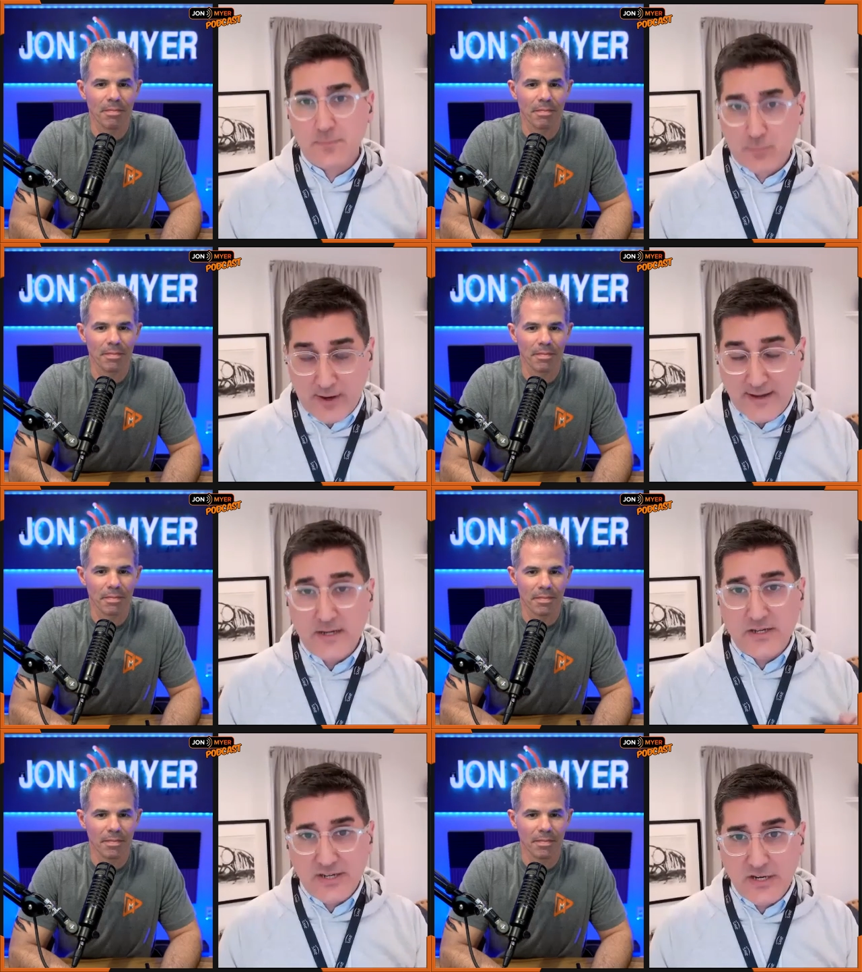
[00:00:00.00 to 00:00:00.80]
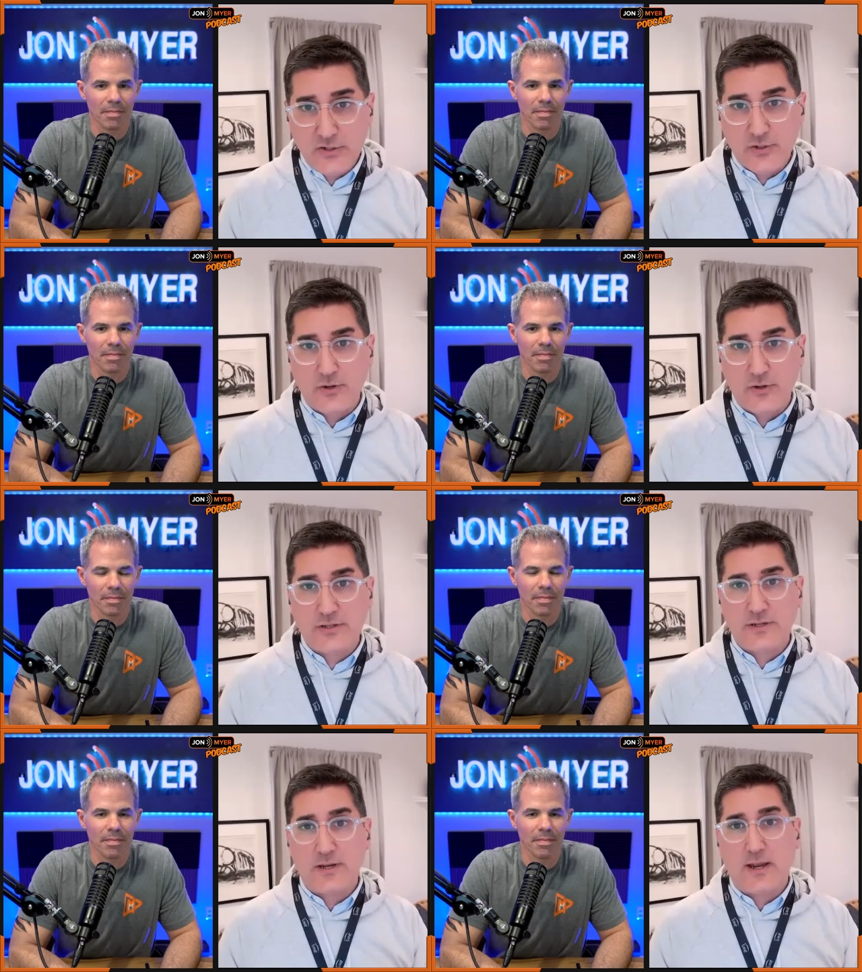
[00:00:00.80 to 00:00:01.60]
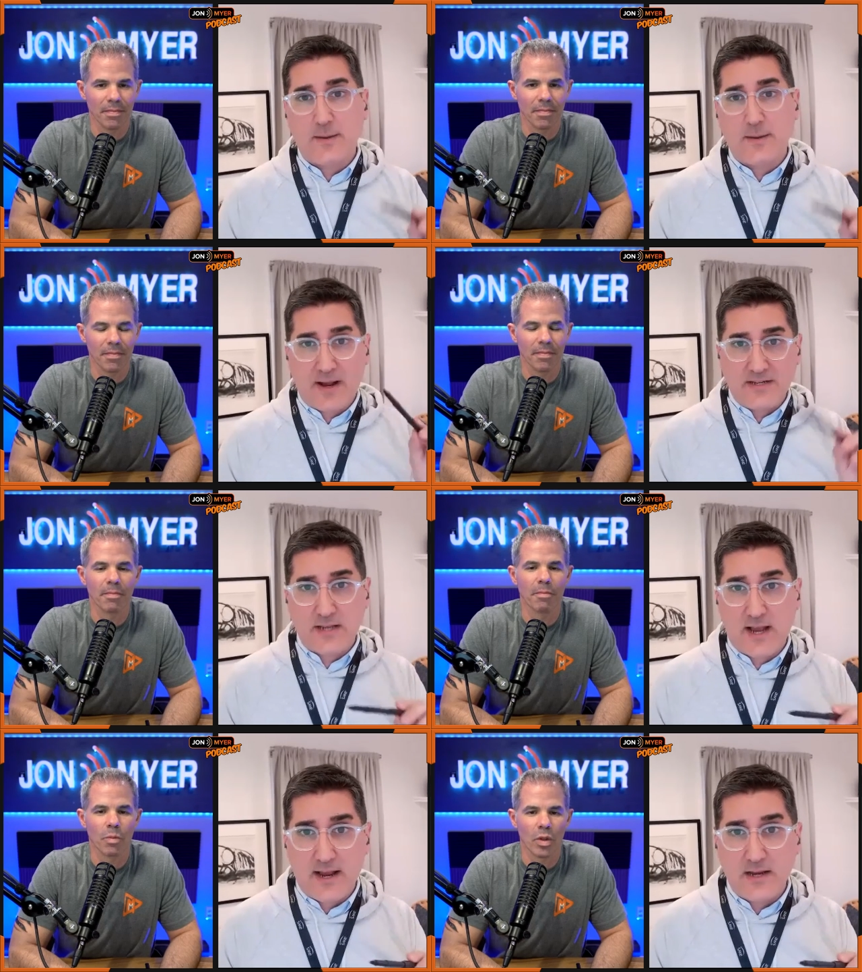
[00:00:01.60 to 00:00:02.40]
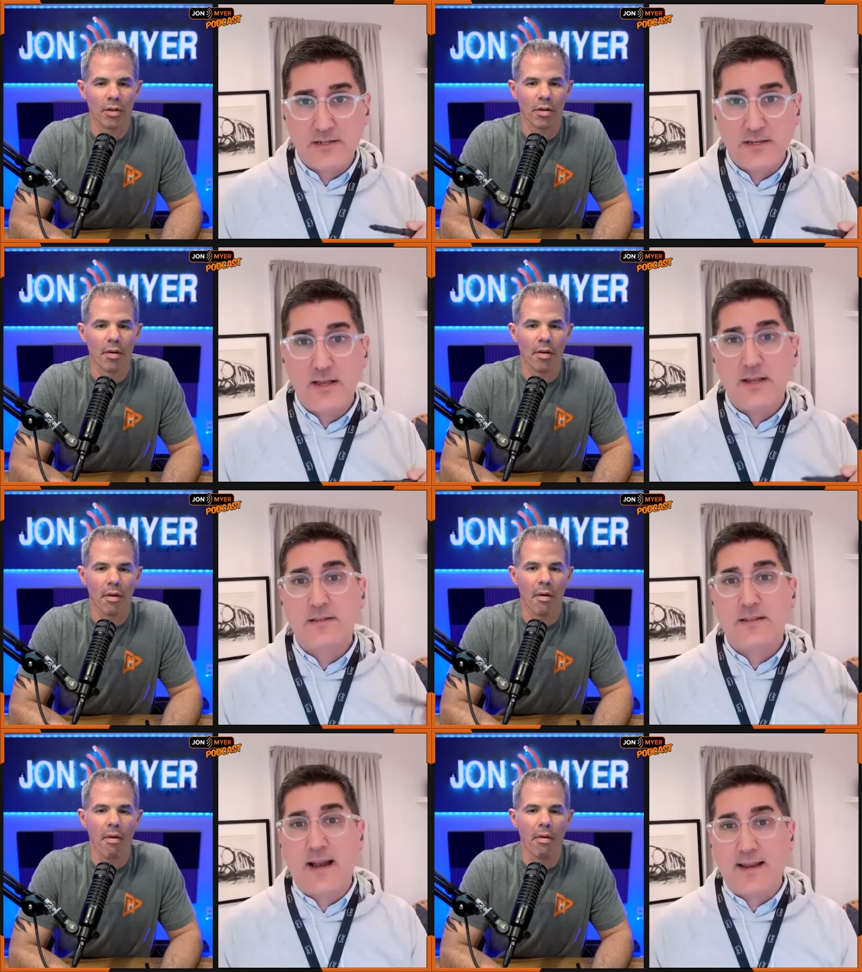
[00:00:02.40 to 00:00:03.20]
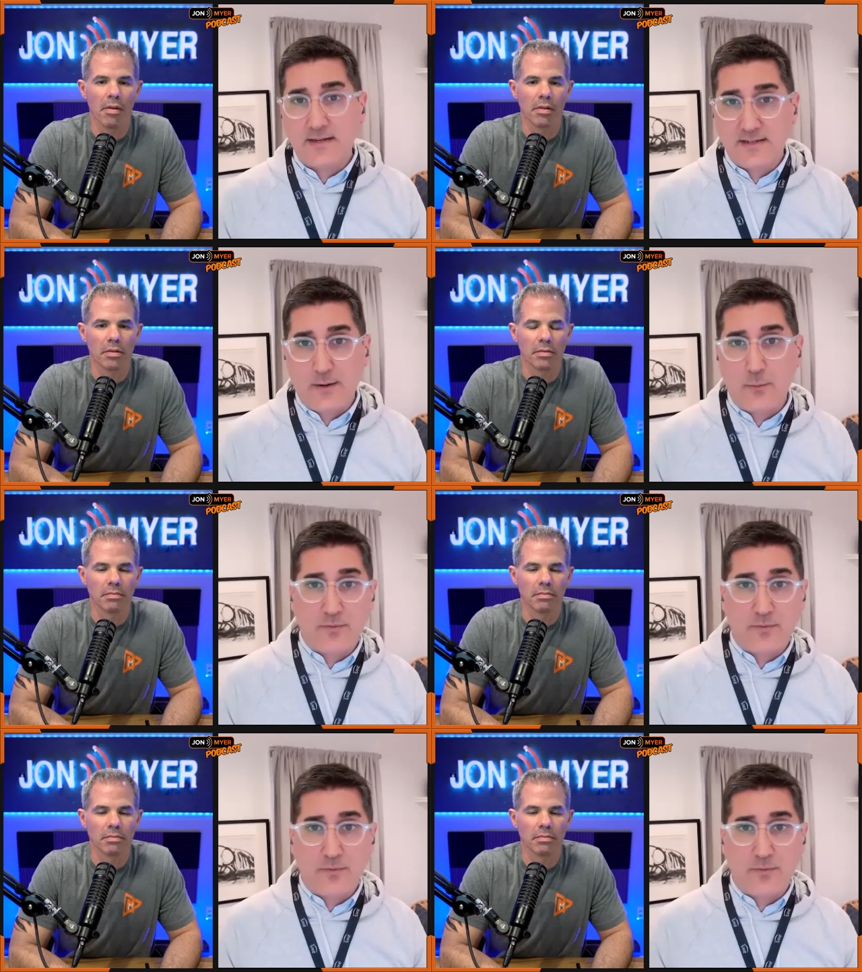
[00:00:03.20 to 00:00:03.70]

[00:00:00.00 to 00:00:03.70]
Speaker 1: branded t-shirts in my size that I can take